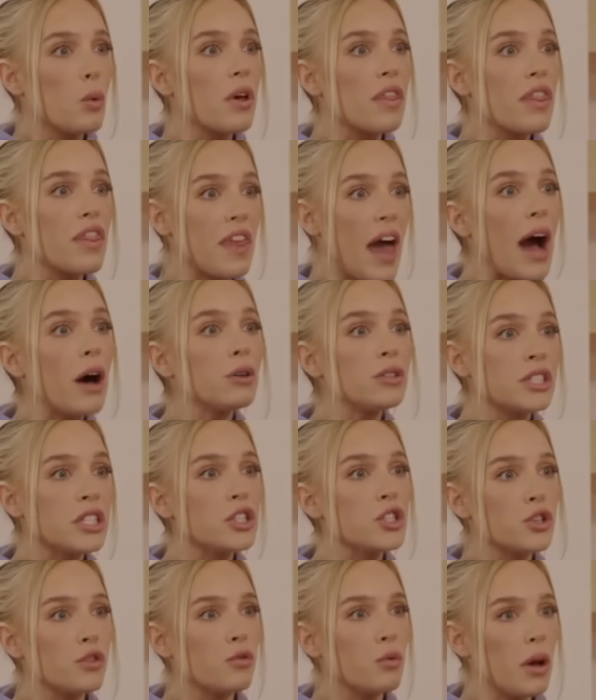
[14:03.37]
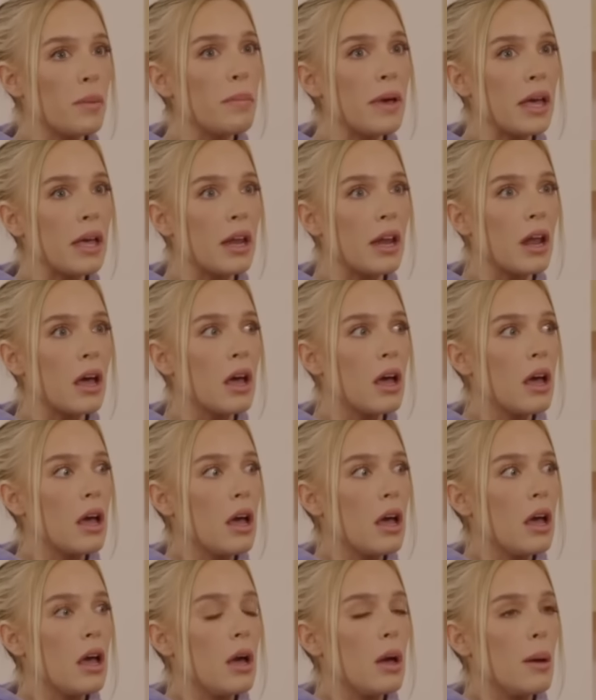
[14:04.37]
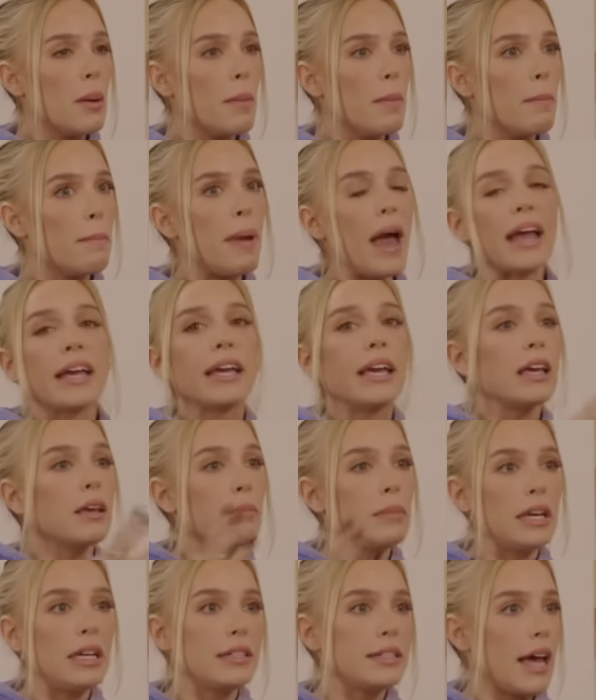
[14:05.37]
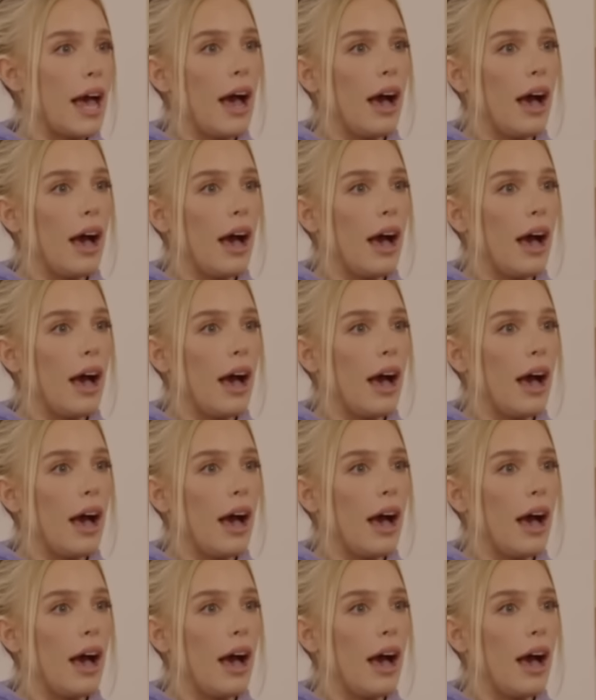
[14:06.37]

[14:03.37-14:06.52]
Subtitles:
with thousands of women mm-hmm. begging me to